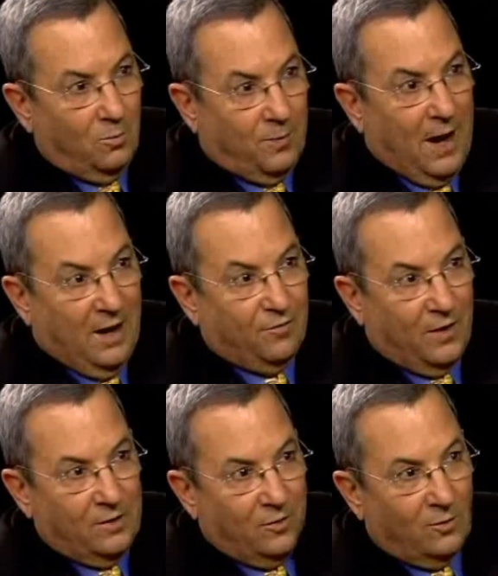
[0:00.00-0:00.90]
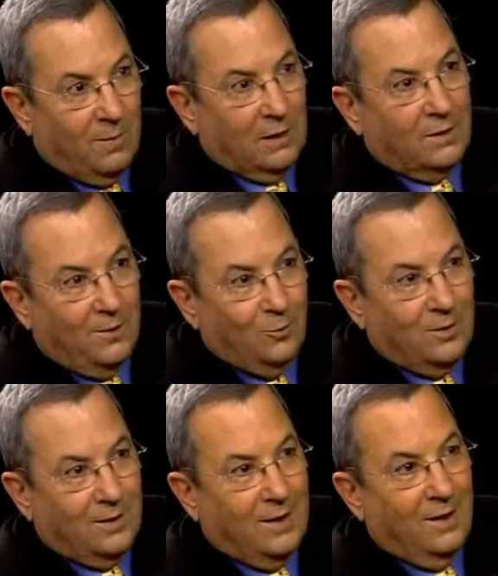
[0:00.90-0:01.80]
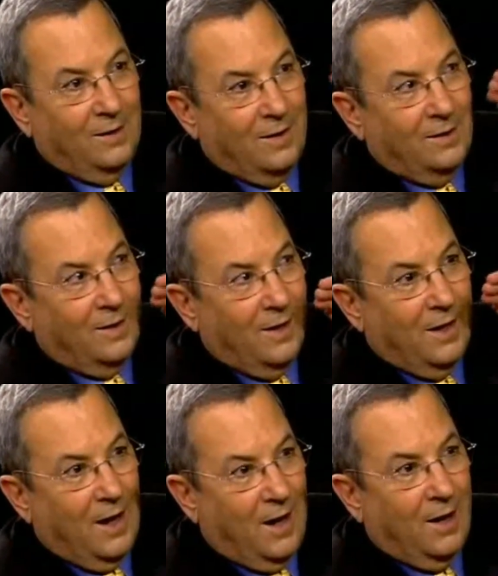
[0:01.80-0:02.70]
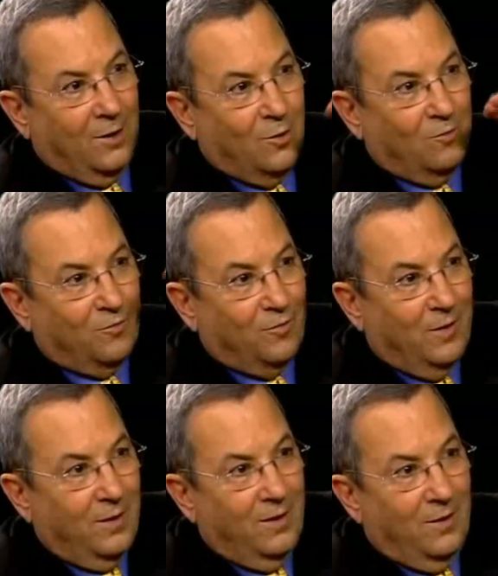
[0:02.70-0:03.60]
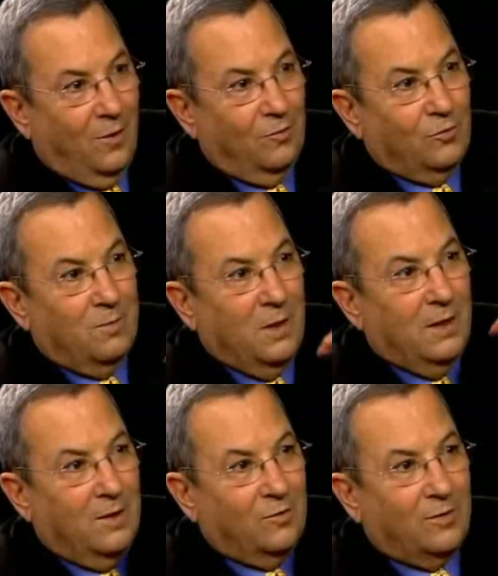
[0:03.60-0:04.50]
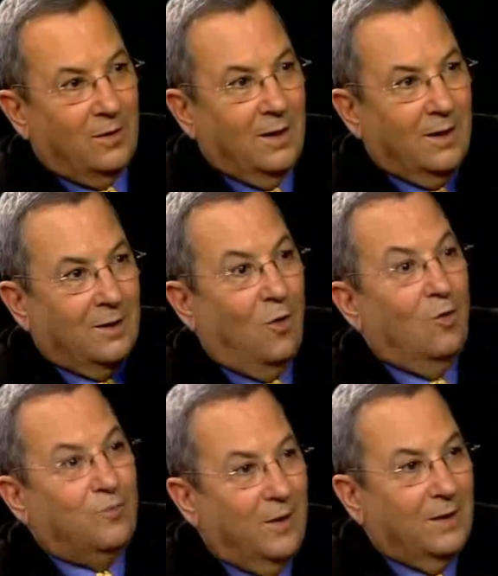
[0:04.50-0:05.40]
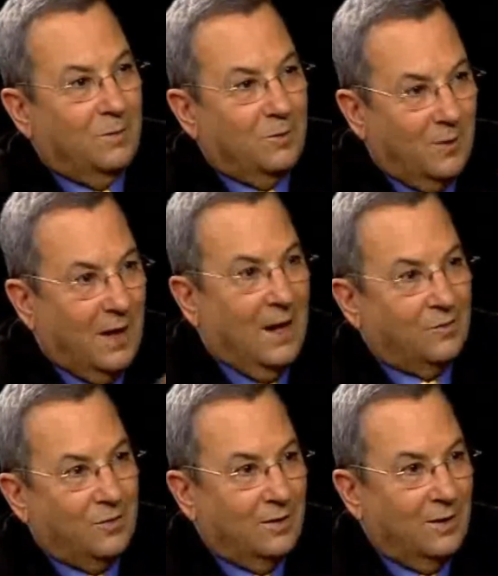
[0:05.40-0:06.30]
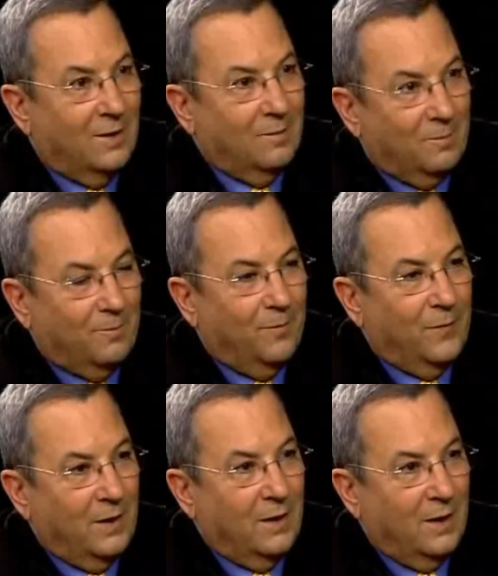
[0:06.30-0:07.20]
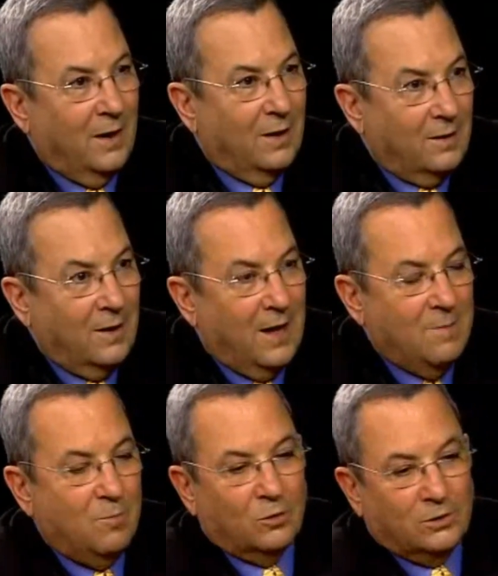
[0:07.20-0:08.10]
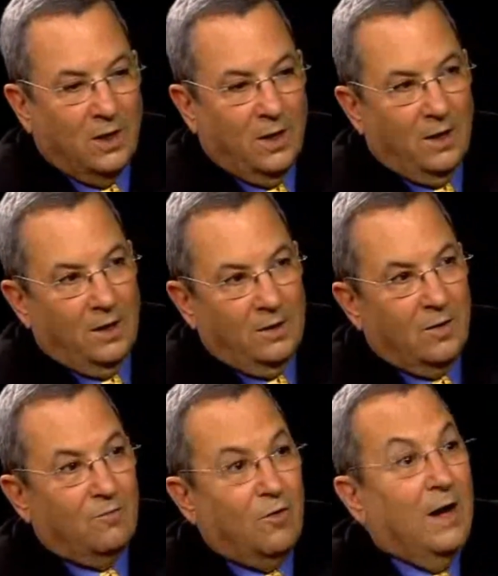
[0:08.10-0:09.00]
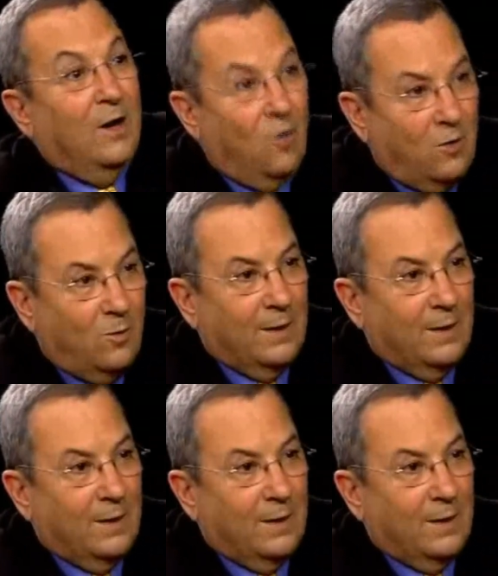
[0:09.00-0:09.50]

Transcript: To paraphrase on Martin Luther King, the arc of the Middle East conflict between us and the neighbors is a very long